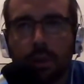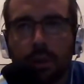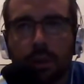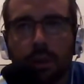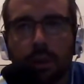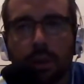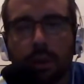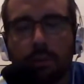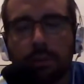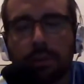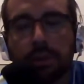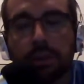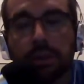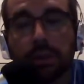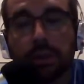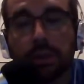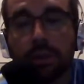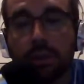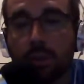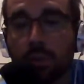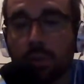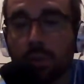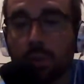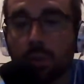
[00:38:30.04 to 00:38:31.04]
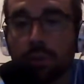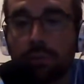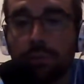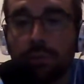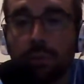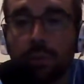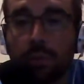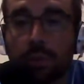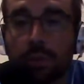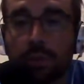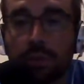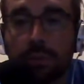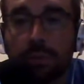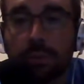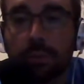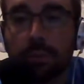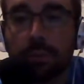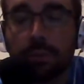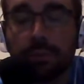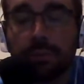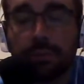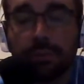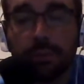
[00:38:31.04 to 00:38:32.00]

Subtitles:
Obviously, it's cool if you want to.